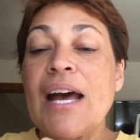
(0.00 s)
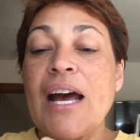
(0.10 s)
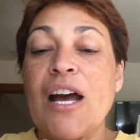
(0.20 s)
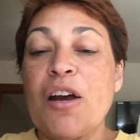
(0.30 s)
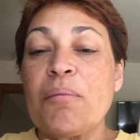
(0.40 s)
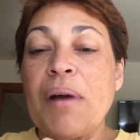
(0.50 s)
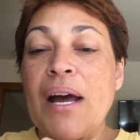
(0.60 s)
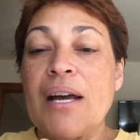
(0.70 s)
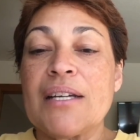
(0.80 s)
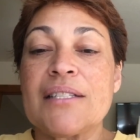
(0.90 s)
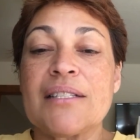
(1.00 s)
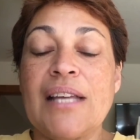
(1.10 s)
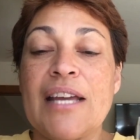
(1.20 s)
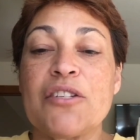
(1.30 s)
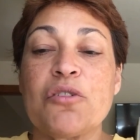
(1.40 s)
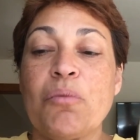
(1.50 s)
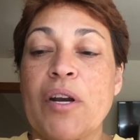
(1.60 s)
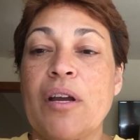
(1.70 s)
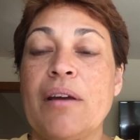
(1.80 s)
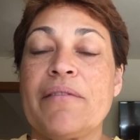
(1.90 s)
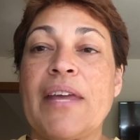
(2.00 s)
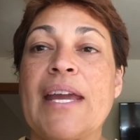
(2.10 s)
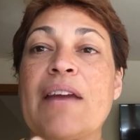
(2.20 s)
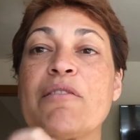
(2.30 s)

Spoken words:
I do want to thank